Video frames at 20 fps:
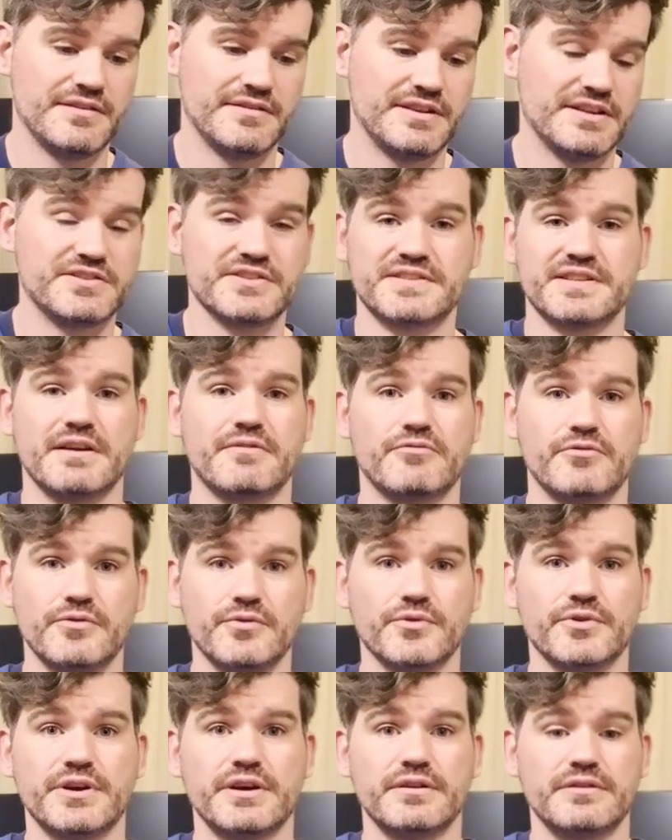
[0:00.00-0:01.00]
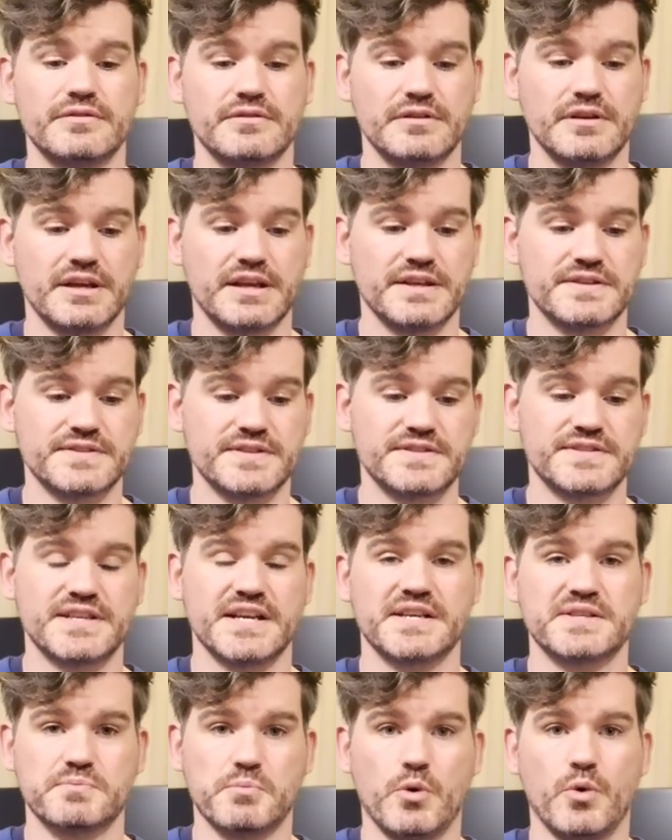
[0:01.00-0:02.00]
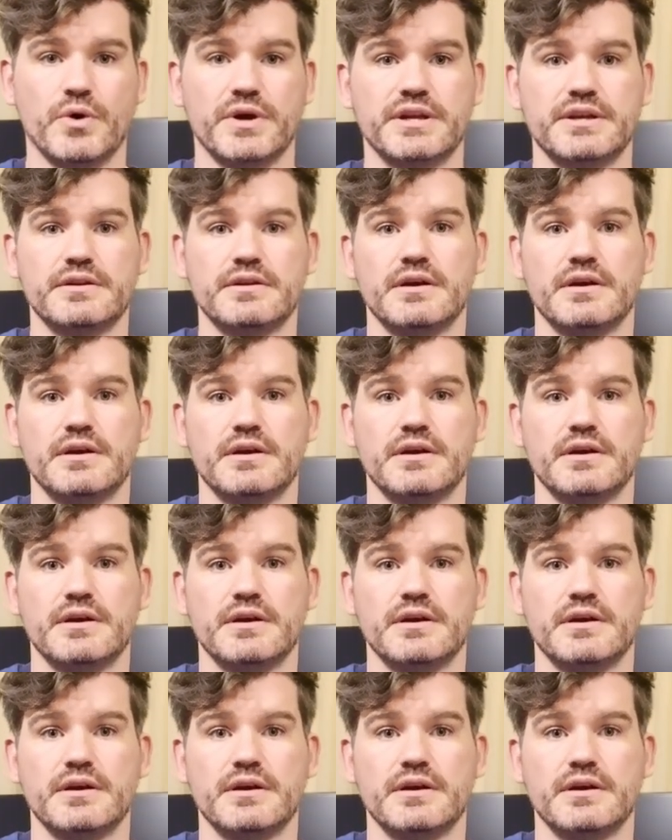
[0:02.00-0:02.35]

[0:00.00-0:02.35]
They're just there for an order, like it's a 6 point